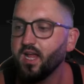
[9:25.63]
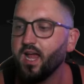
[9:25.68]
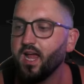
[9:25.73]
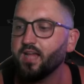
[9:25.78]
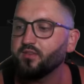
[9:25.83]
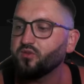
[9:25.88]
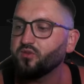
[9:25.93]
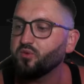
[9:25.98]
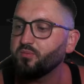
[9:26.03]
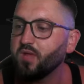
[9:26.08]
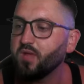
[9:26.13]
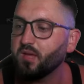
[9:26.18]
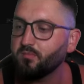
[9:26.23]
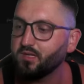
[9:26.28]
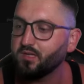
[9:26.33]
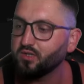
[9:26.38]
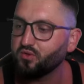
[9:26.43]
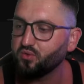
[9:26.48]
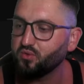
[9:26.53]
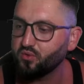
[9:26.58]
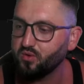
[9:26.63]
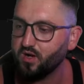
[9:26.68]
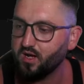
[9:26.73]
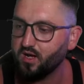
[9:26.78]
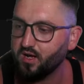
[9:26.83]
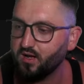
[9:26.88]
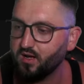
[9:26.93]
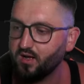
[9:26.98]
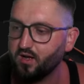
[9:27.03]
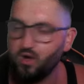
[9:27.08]
and to be able to
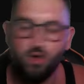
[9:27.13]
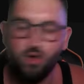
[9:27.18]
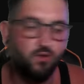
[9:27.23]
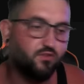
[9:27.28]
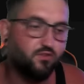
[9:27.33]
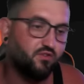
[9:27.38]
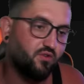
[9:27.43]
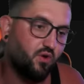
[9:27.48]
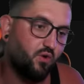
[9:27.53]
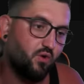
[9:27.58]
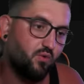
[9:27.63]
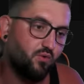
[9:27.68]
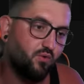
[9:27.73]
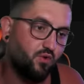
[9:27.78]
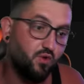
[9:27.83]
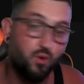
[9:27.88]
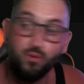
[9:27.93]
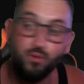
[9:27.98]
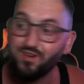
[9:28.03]
also, you know,